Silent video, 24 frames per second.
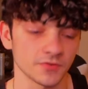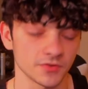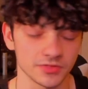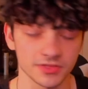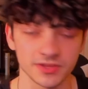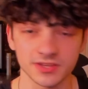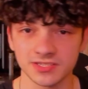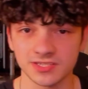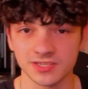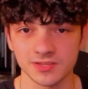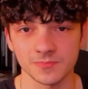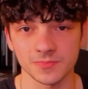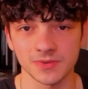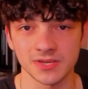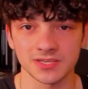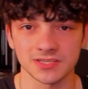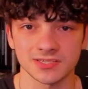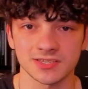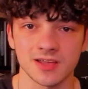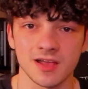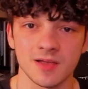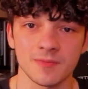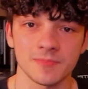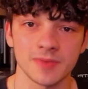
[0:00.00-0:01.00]
this to be
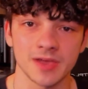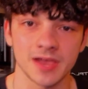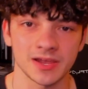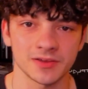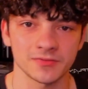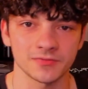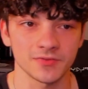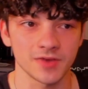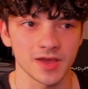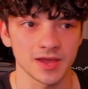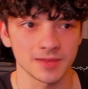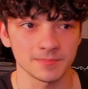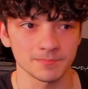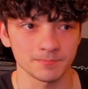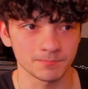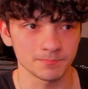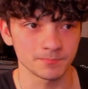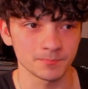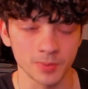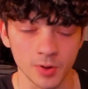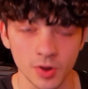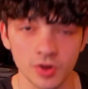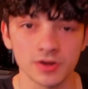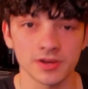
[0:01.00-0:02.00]
his comeback fight,
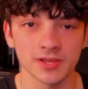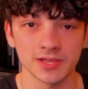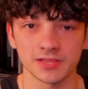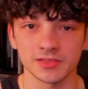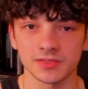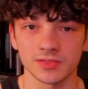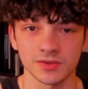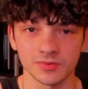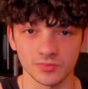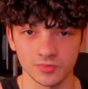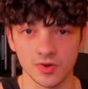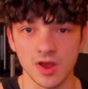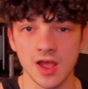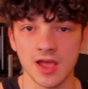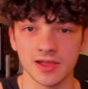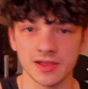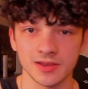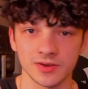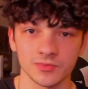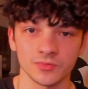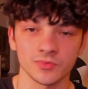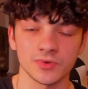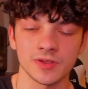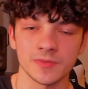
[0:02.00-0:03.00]
putting the
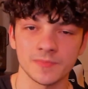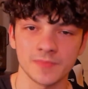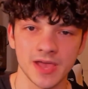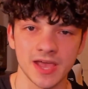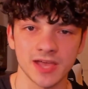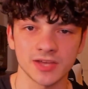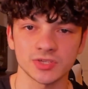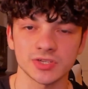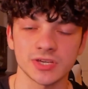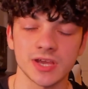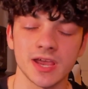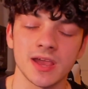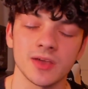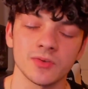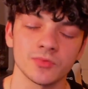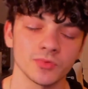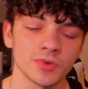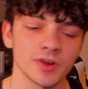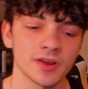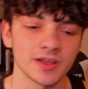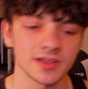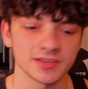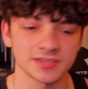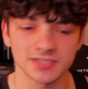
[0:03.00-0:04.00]
Ryan rematch at
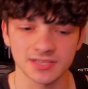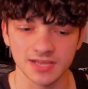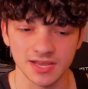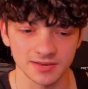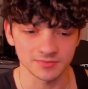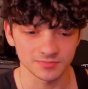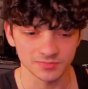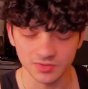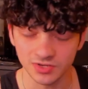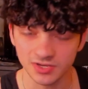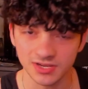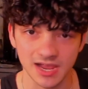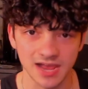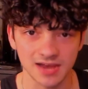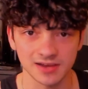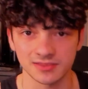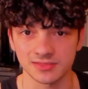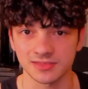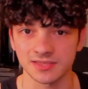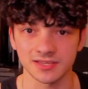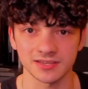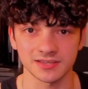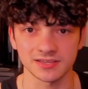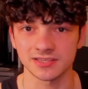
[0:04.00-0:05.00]
risk, and you gotta
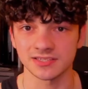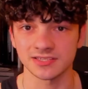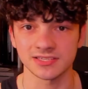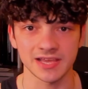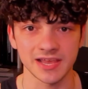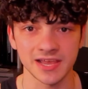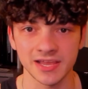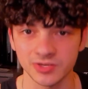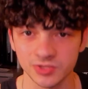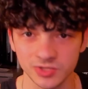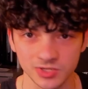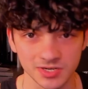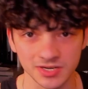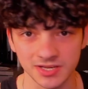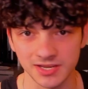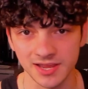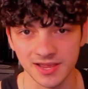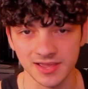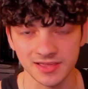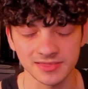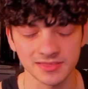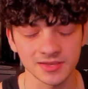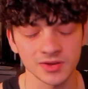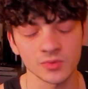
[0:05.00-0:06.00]
think he's itching to
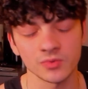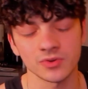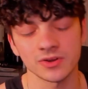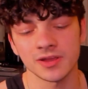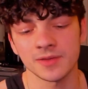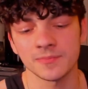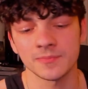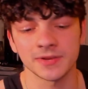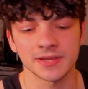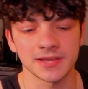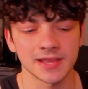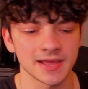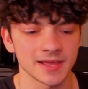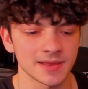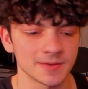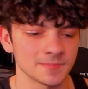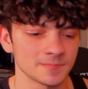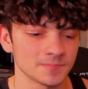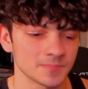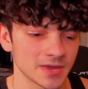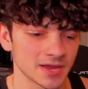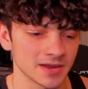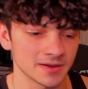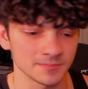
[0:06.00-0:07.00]
get in there with him
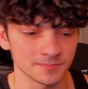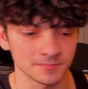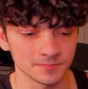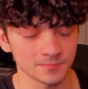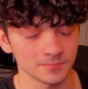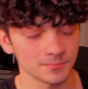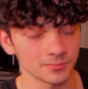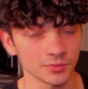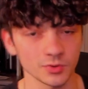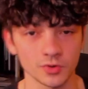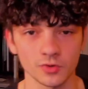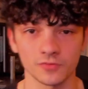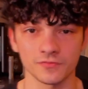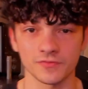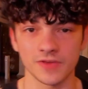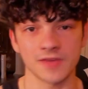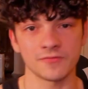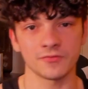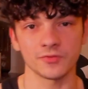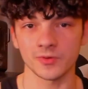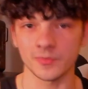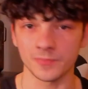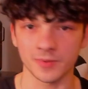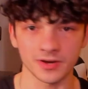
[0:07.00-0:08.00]
again and prove
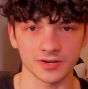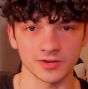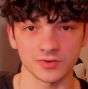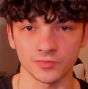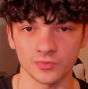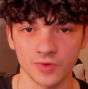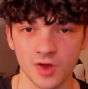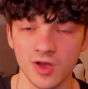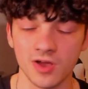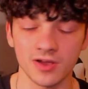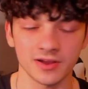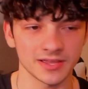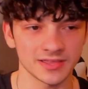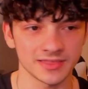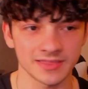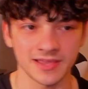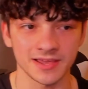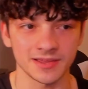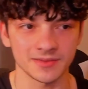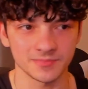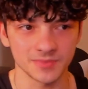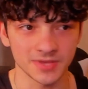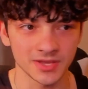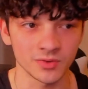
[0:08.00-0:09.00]
everybody wrong and
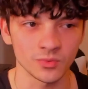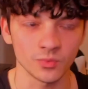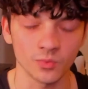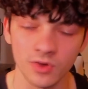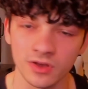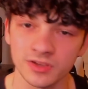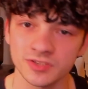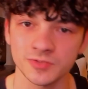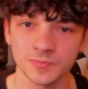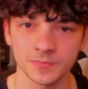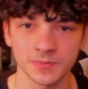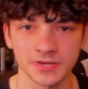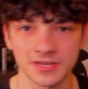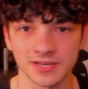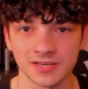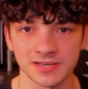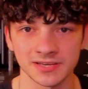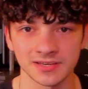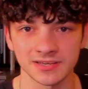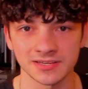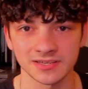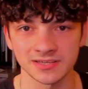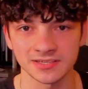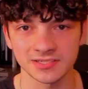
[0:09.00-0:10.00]
that it was
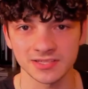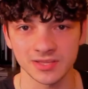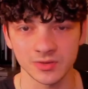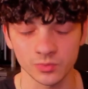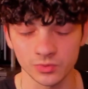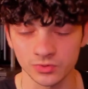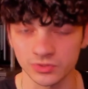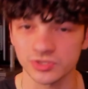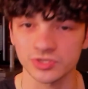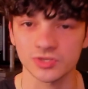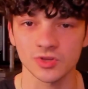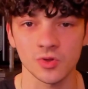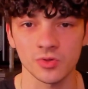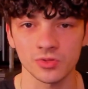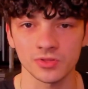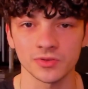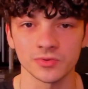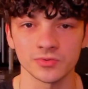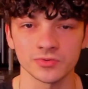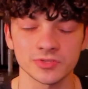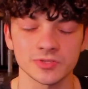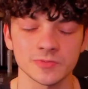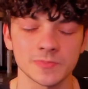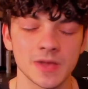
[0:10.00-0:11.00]
PEDs that were
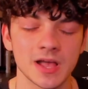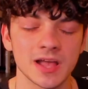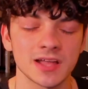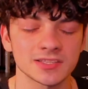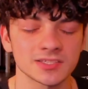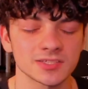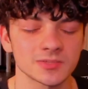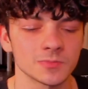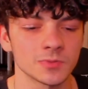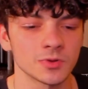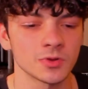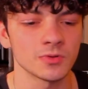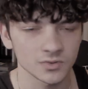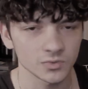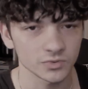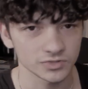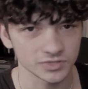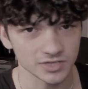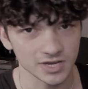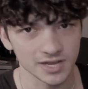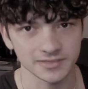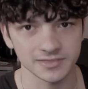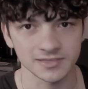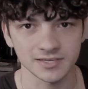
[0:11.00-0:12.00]
solely responsible,
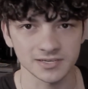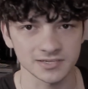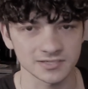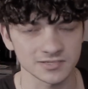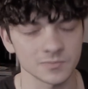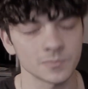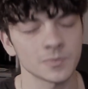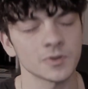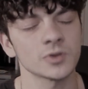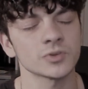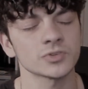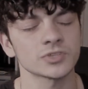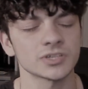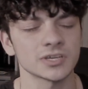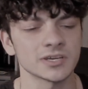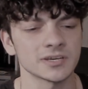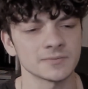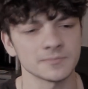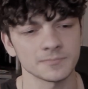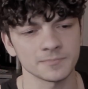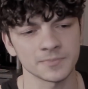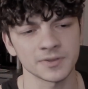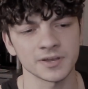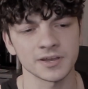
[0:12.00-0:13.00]
which I think is
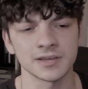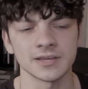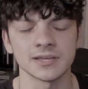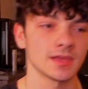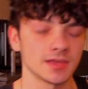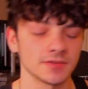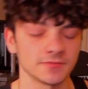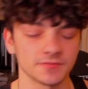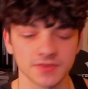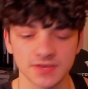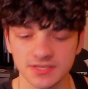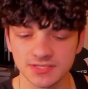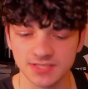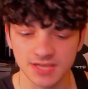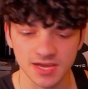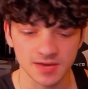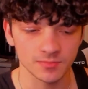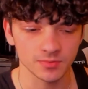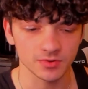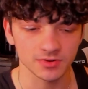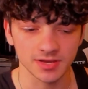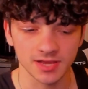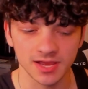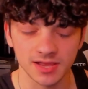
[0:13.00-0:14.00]
bullshit. But if he's
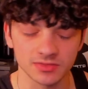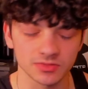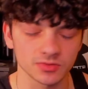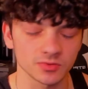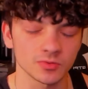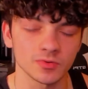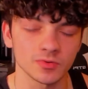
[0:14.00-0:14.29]
able to get through